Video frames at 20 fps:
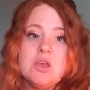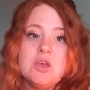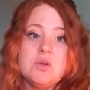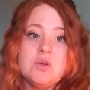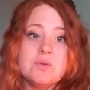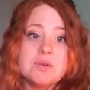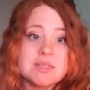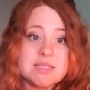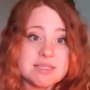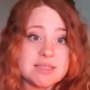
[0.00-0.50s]

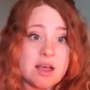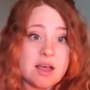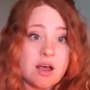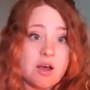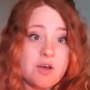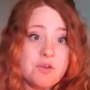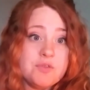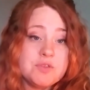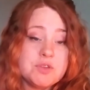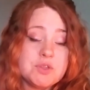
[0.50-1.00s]

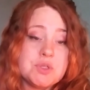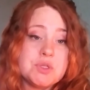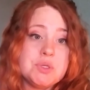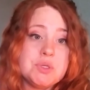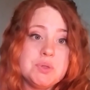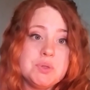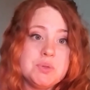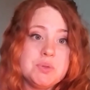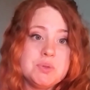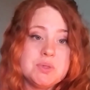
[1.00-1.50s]
yourself
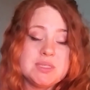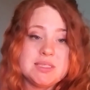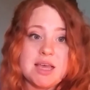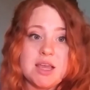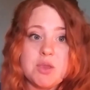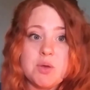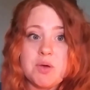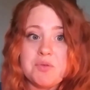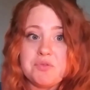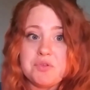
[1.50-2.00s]
to
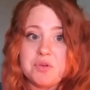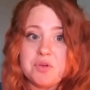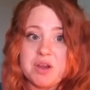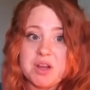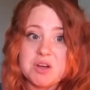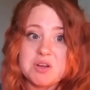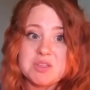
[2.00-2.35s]
set you up for greater